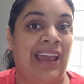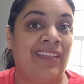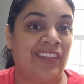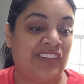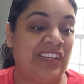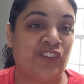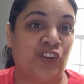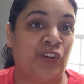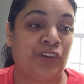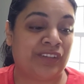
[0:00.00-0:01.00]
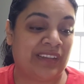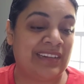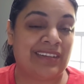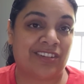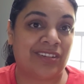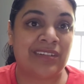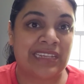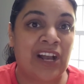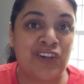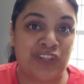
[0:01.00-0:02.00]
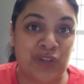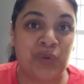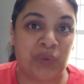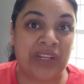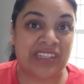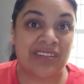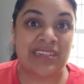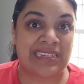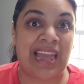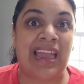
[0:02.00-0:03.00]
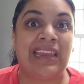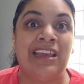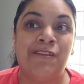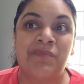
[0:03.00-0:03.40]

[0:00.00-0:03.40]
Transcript: and the teacher's edition tells you what to say.